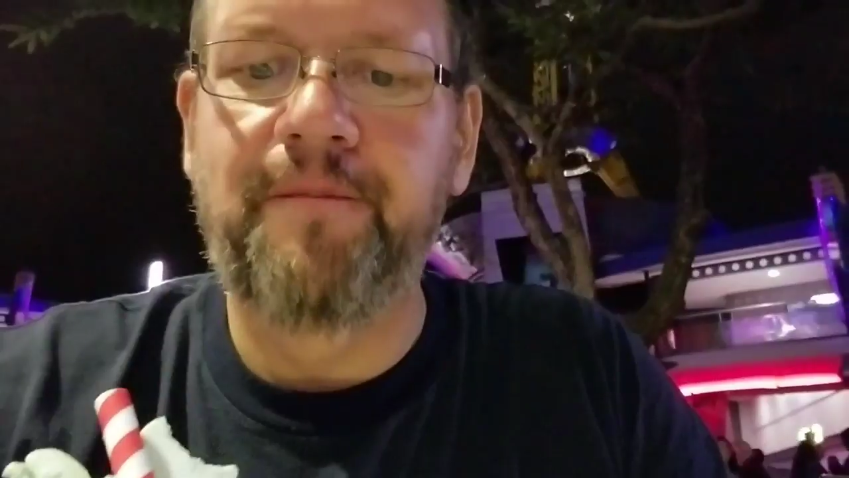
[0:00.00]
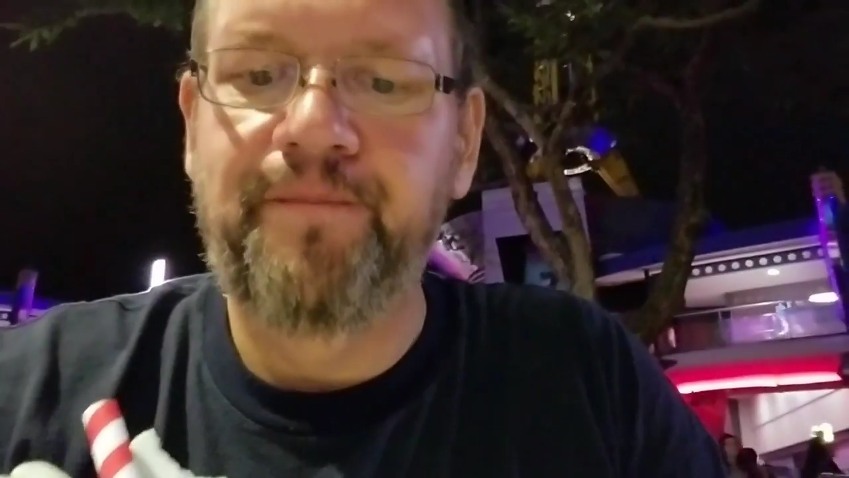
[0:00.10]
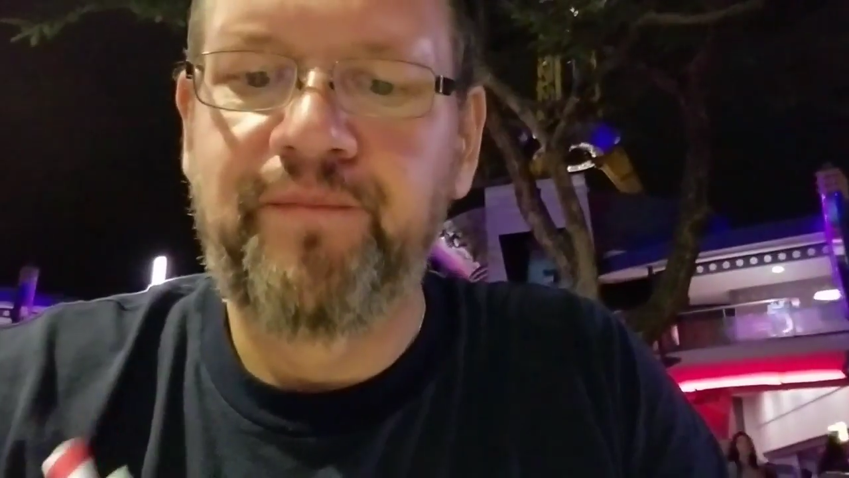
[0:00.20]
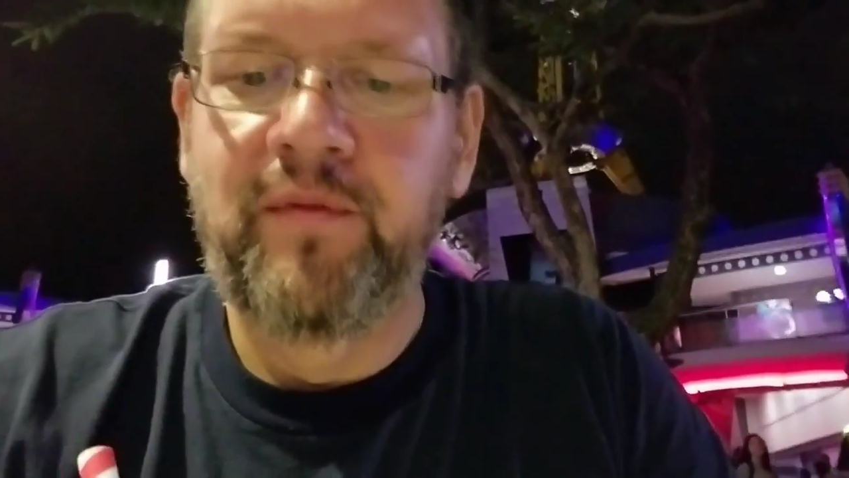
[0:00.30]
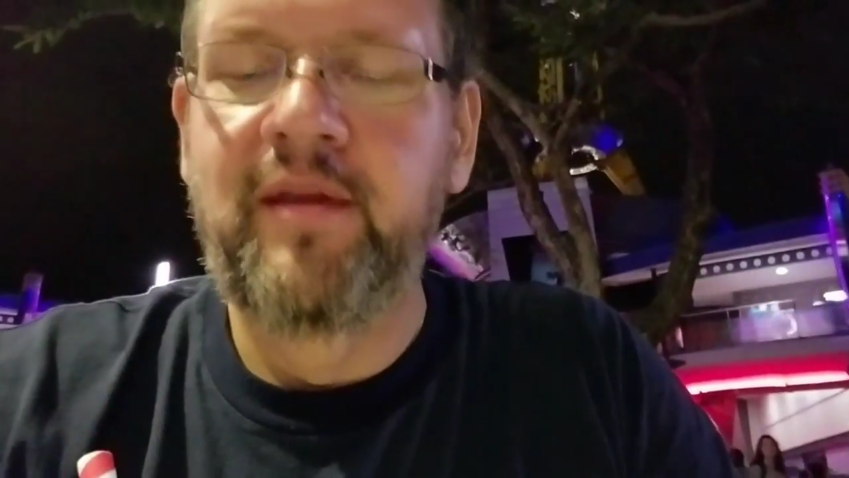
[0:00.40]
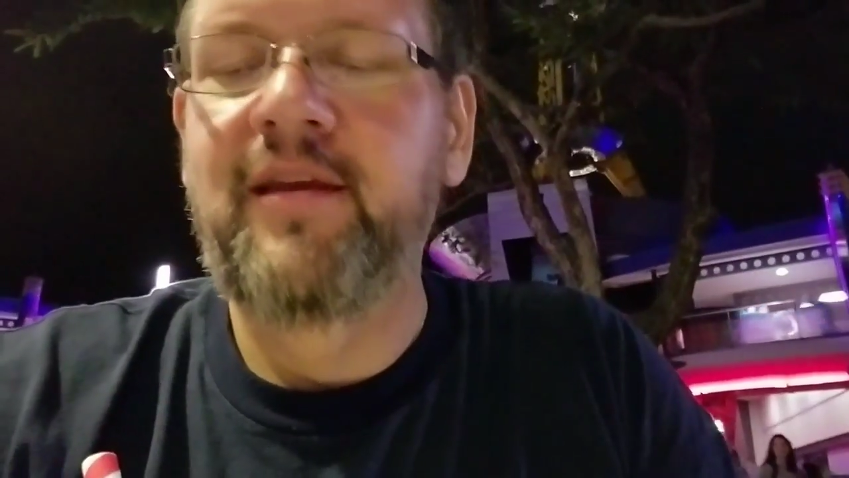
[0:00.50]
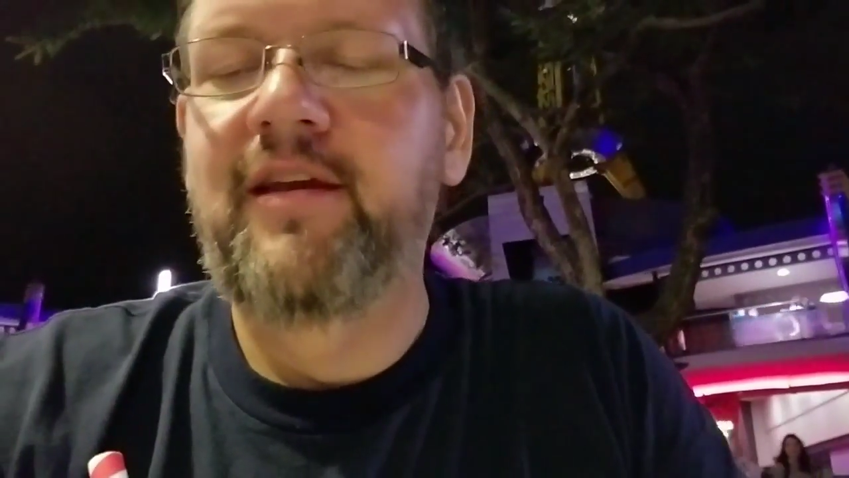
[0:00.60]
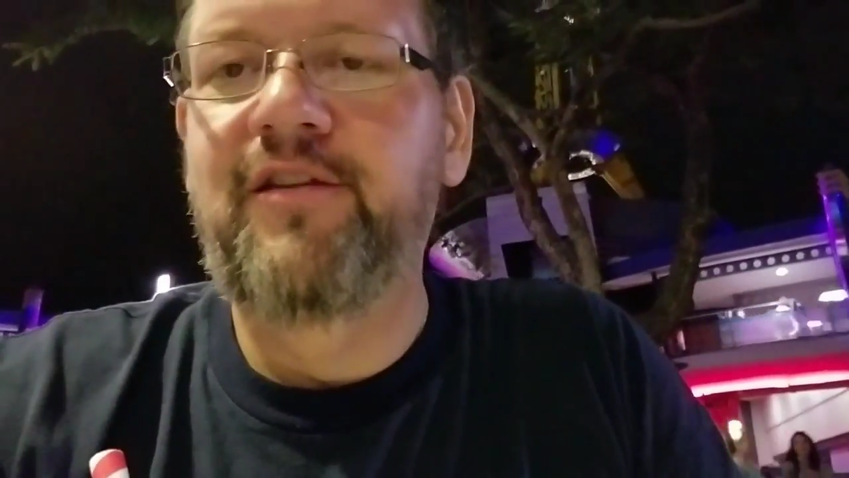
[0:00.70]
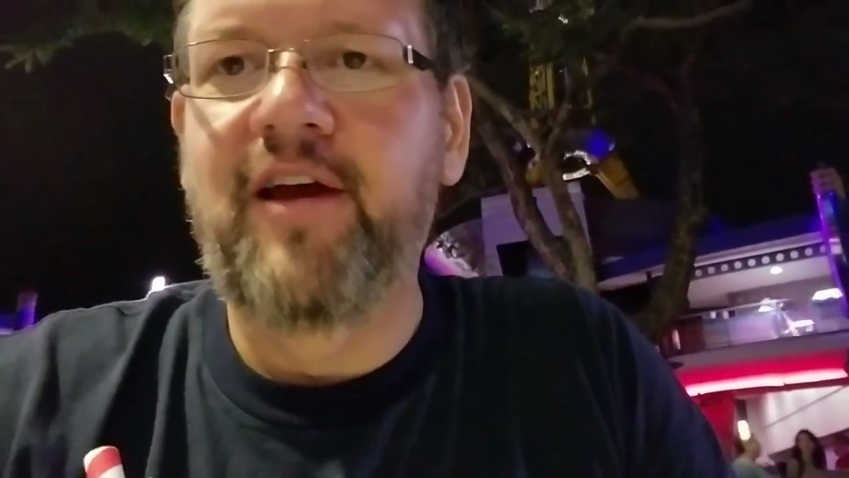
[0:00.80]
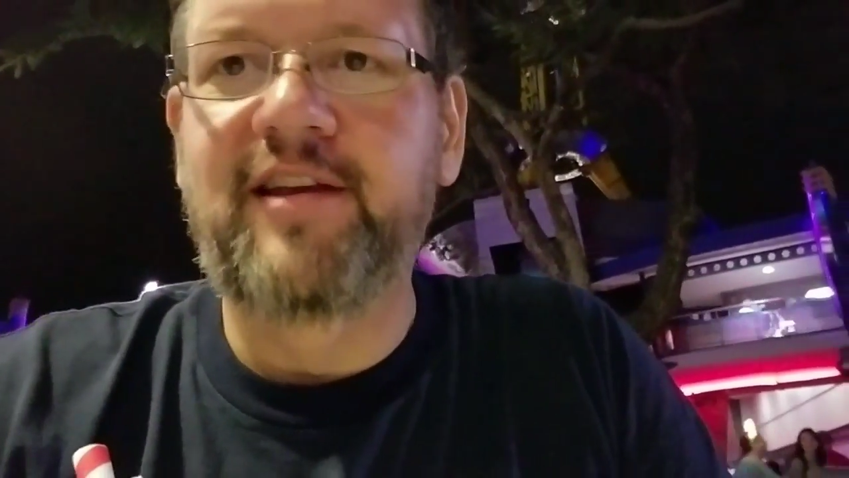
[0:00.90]

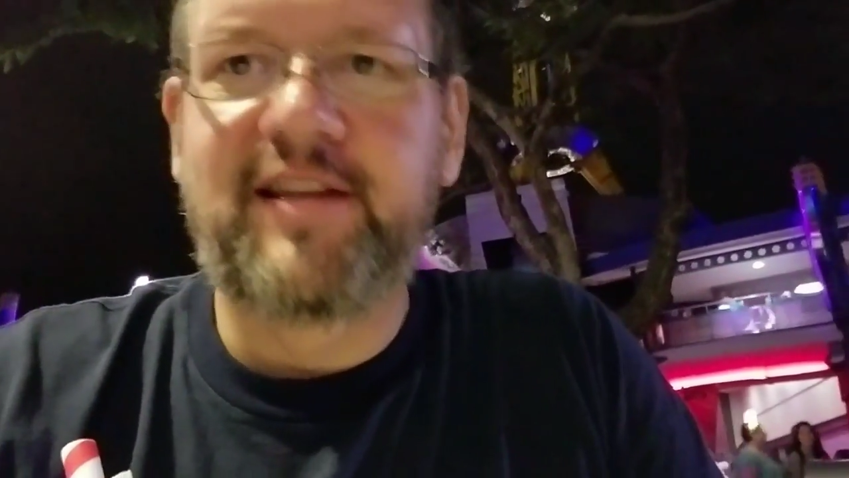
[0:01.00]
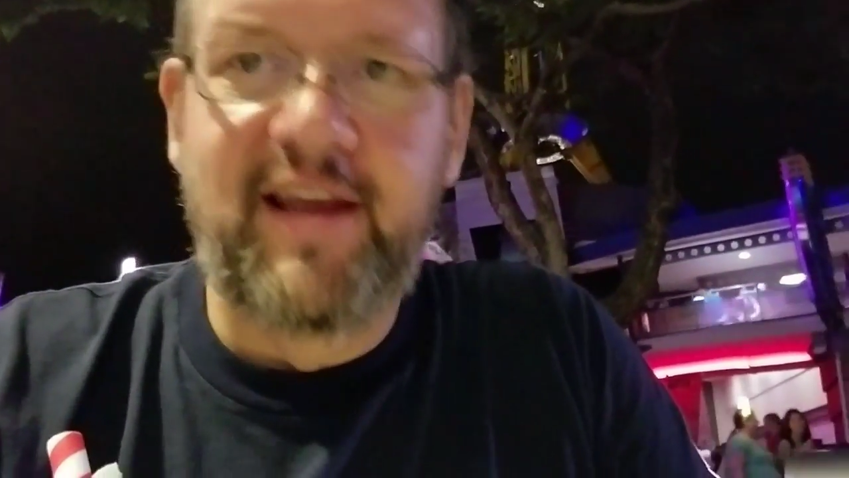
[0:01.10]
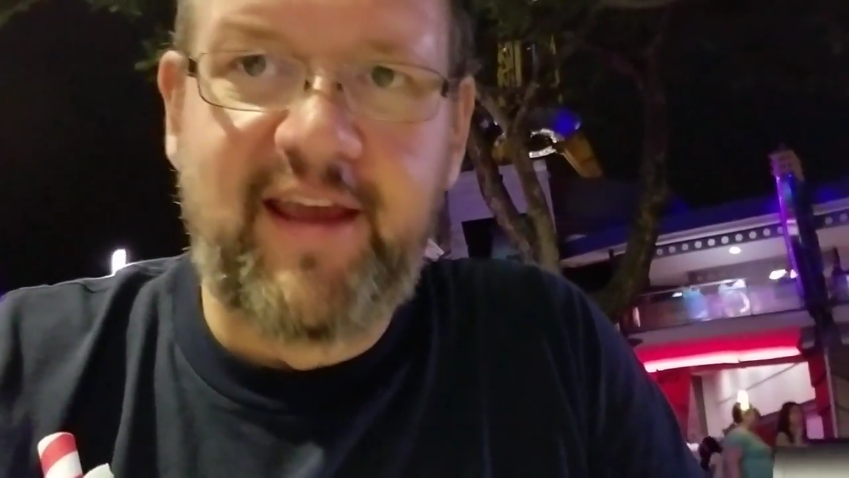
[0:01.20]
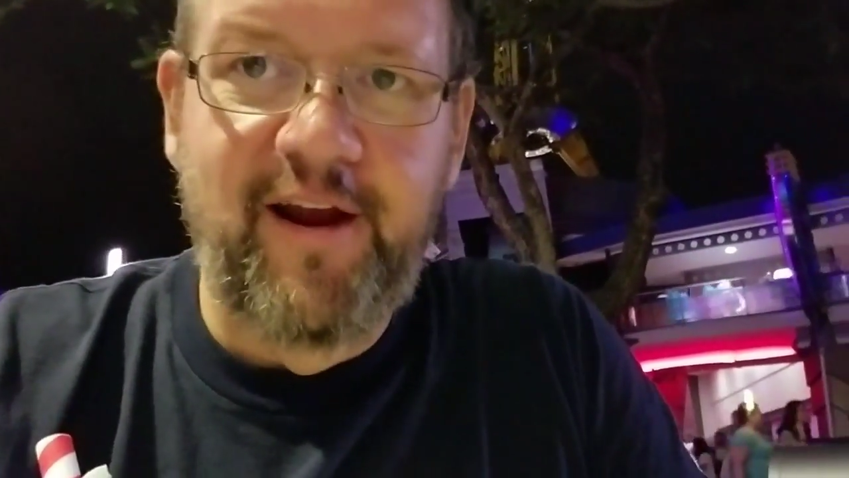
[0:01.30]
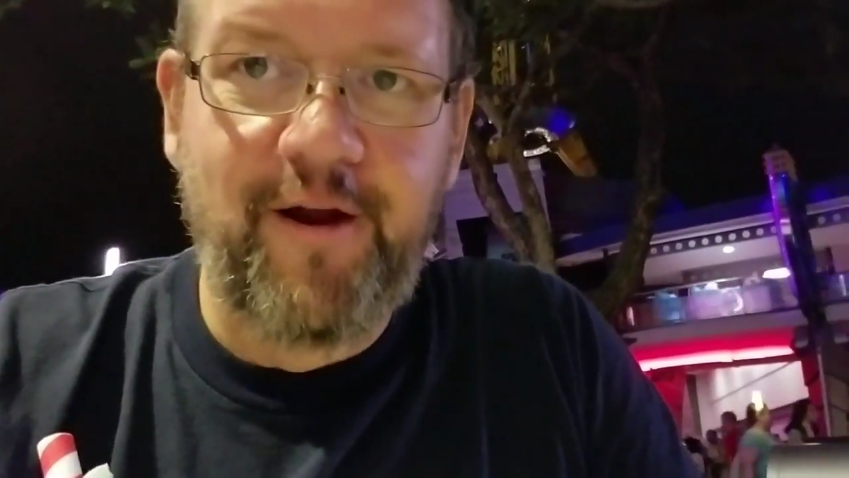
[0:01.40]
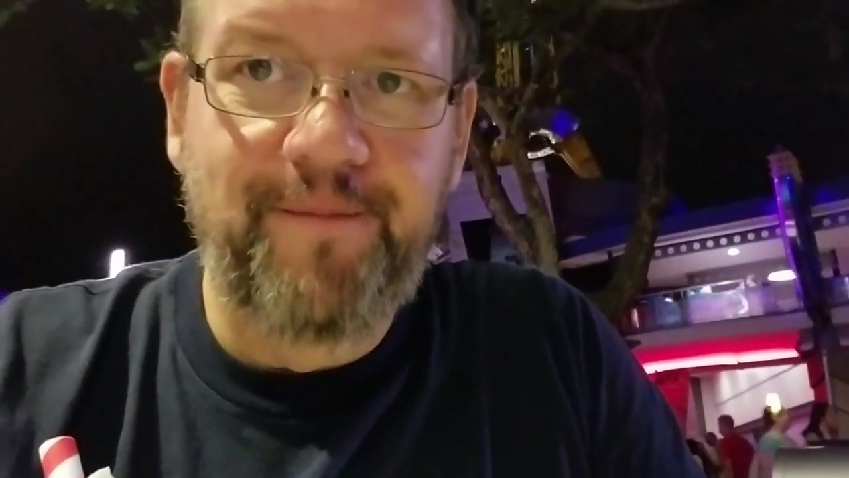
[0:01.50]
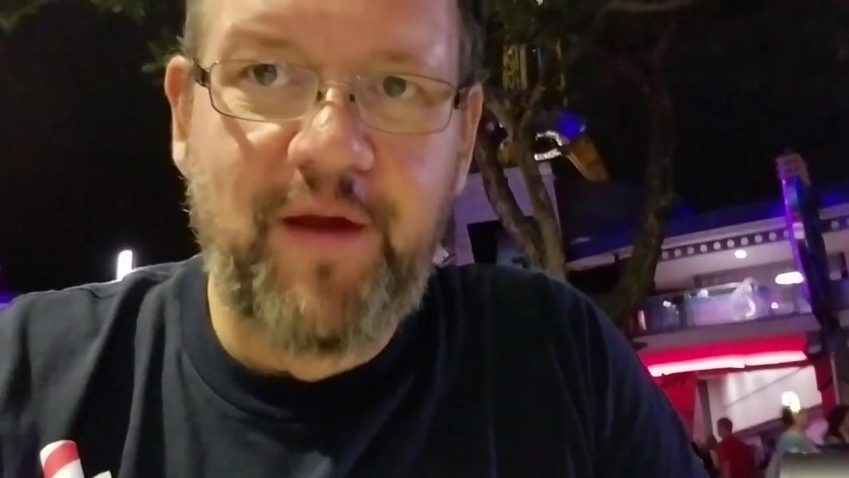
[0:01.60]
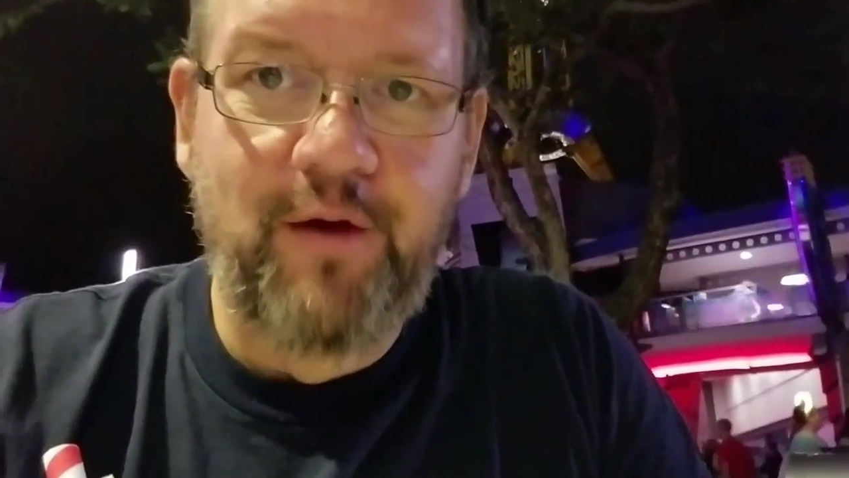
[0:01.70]
You guys take care.